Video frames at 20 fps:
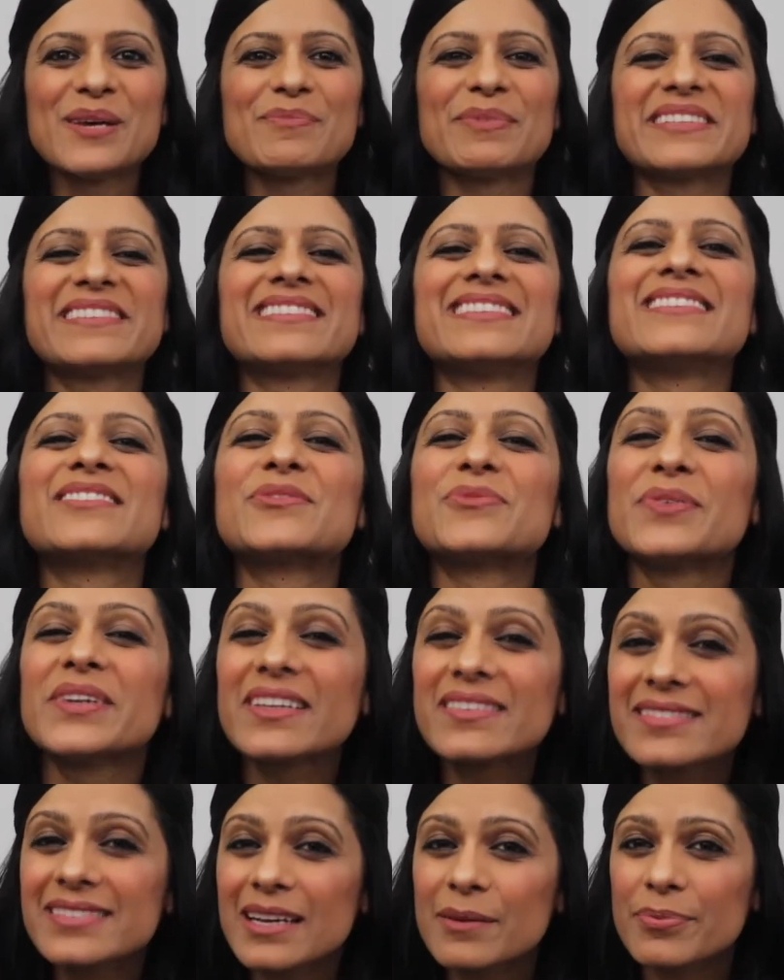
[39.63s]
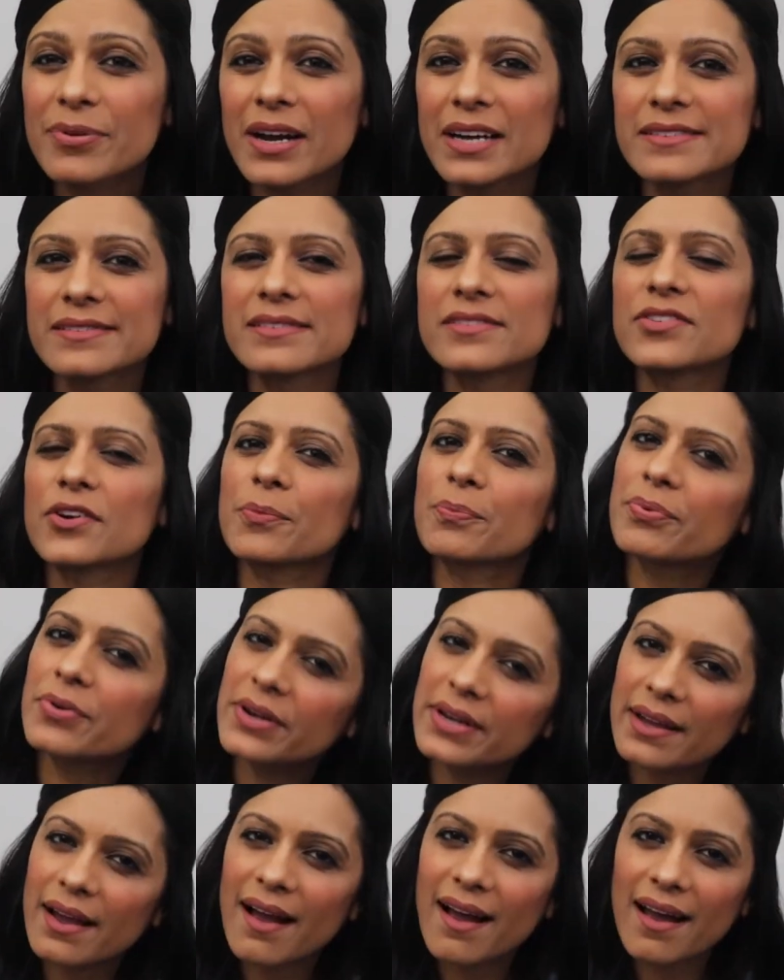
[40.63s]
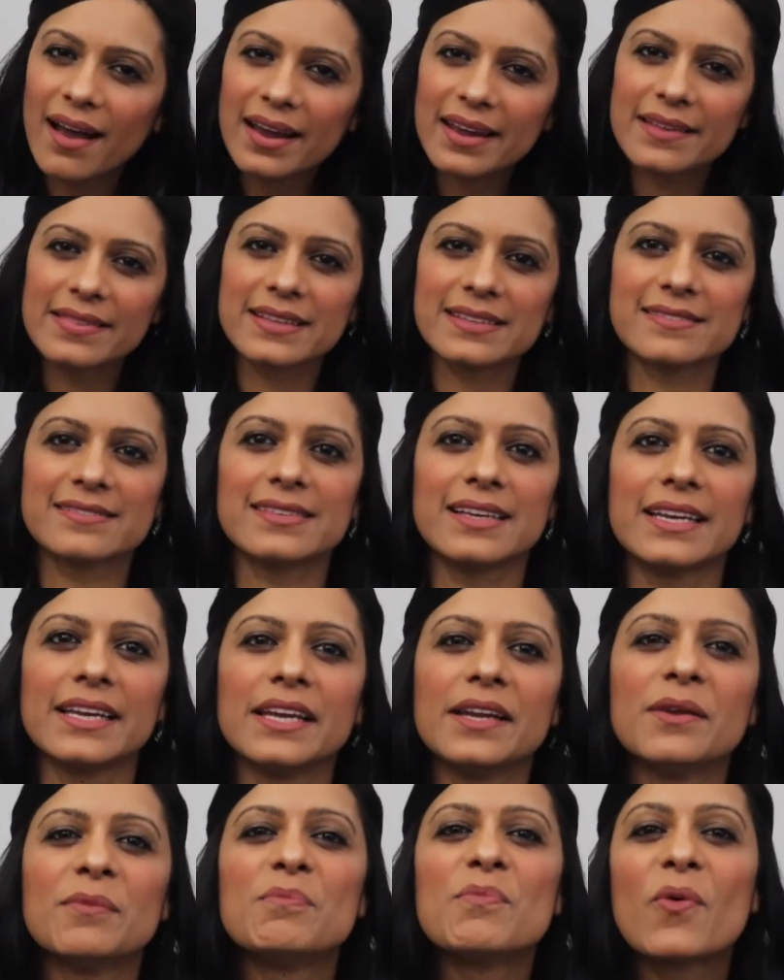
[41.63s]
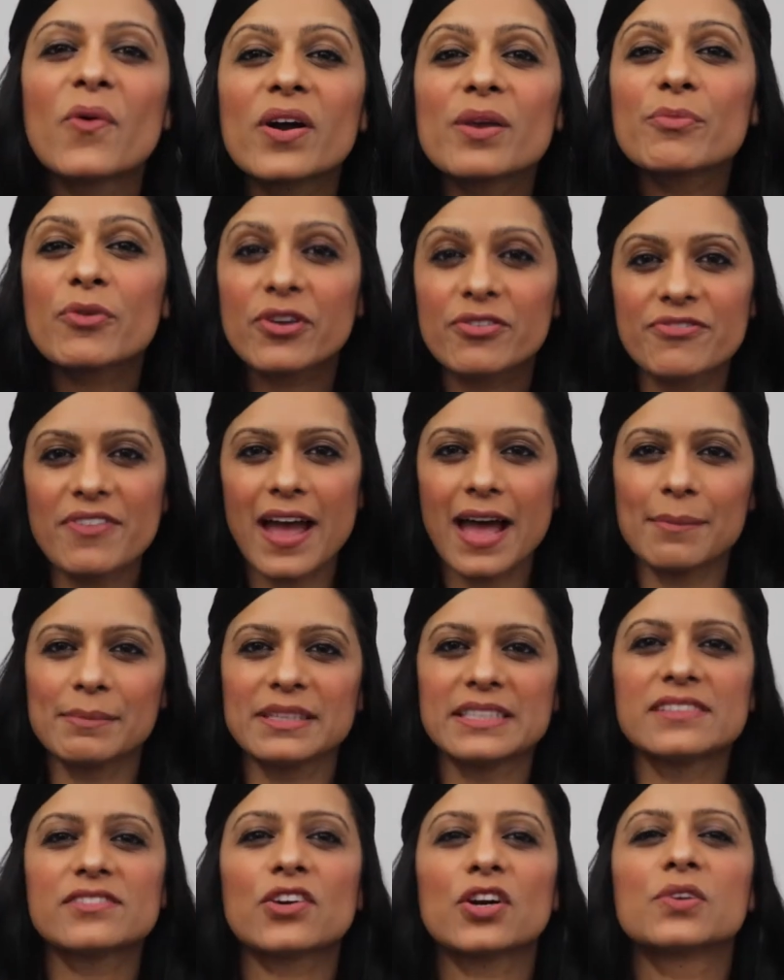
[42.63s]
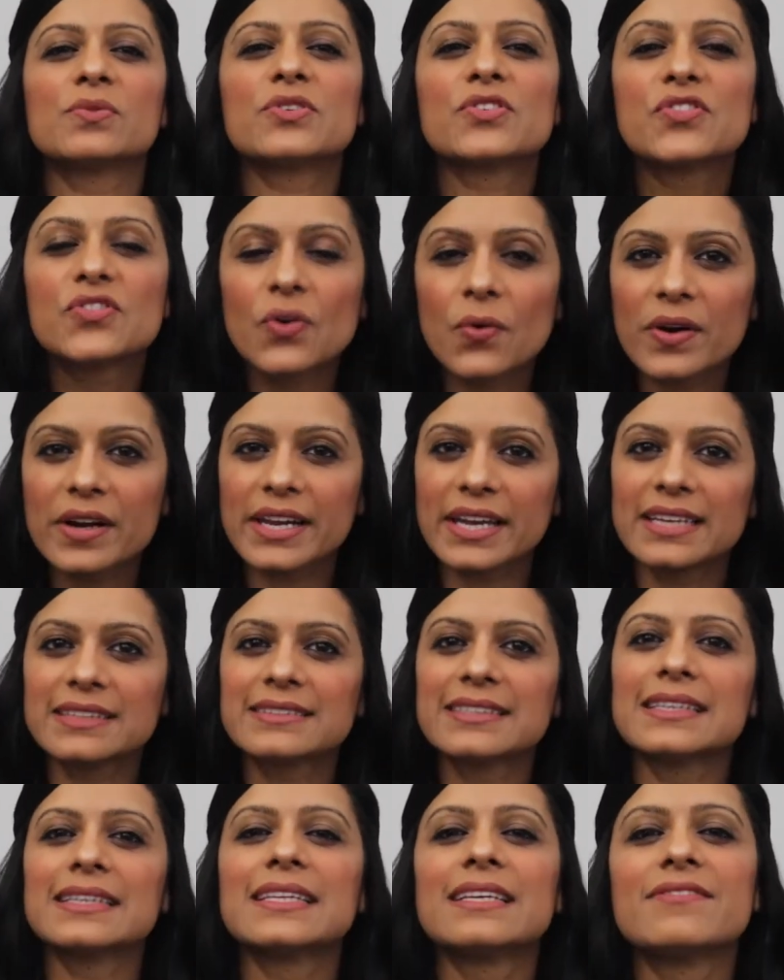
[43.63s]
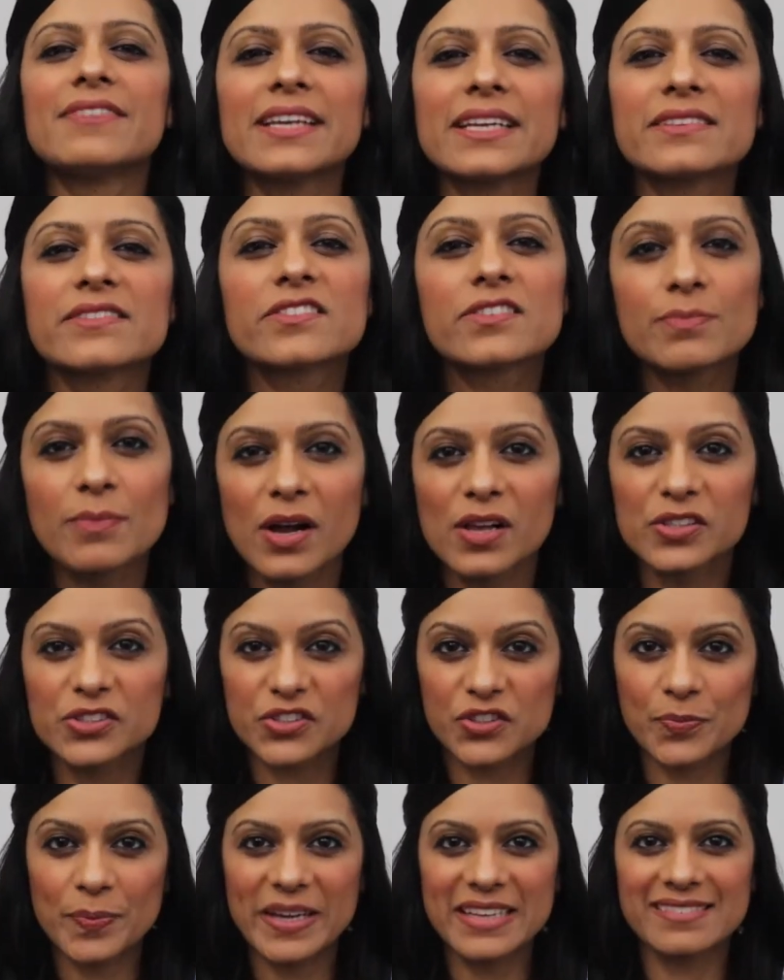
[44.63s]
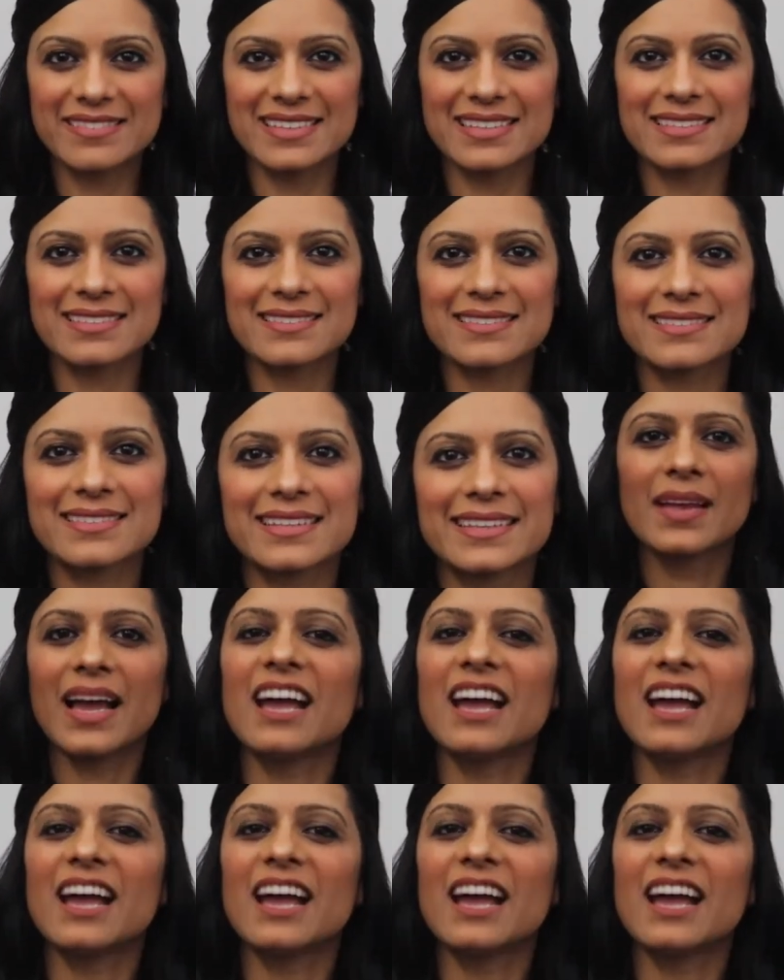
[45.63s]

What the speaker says: But since real estate prices are pretty high in the city, more and more families are resorting to living in smaller spaces.